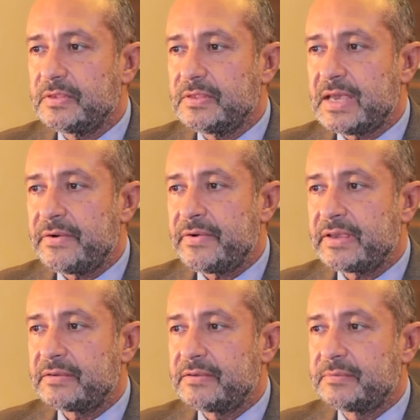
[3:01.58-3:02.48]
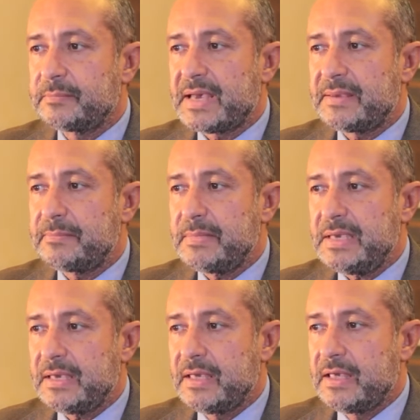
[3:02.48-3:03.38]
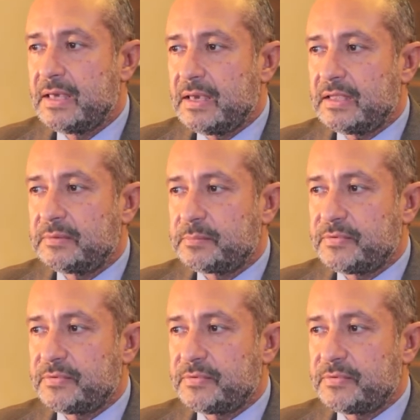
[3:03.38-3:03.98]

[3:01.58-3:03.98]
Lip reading: directed by me and